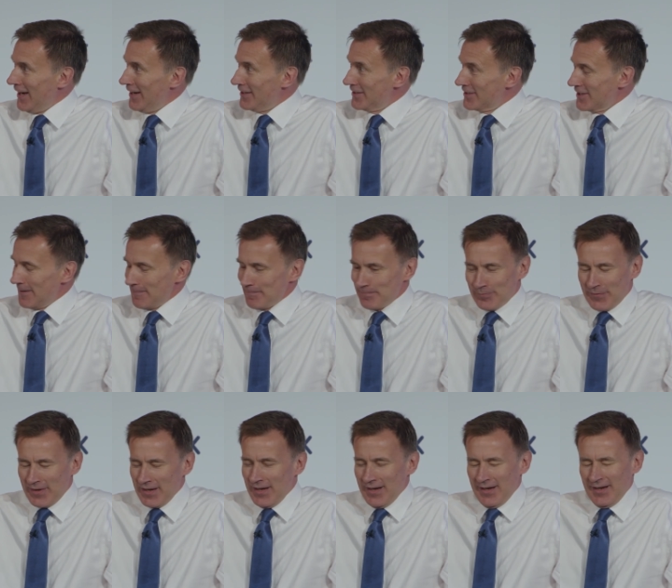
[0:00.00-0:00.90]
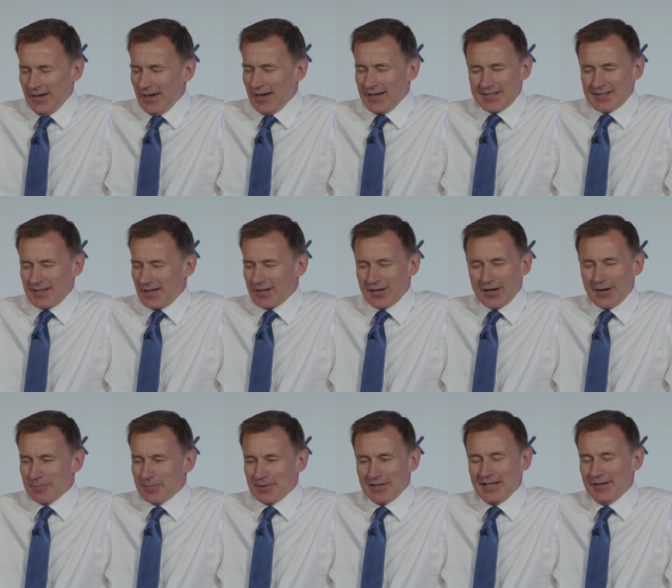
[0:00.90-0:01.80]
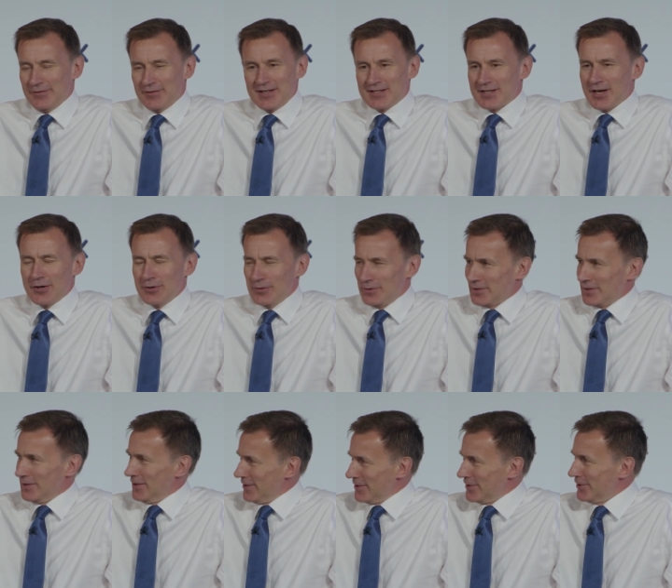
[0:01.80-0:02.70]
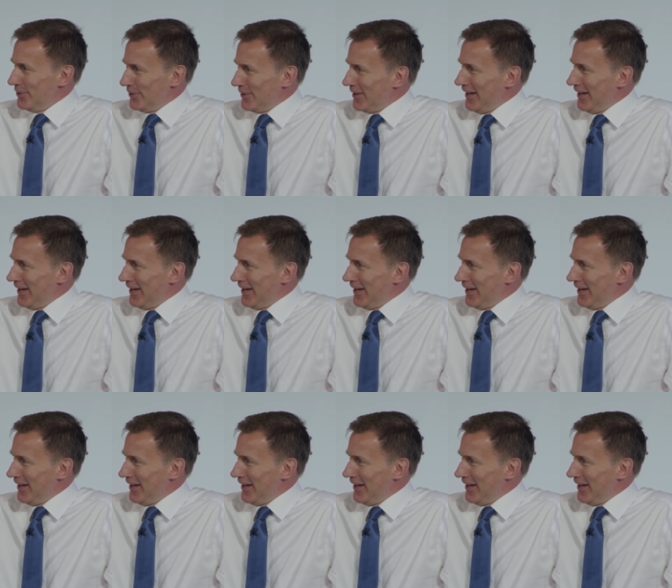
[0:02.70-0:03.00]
And I said, I can't believe these hoaxers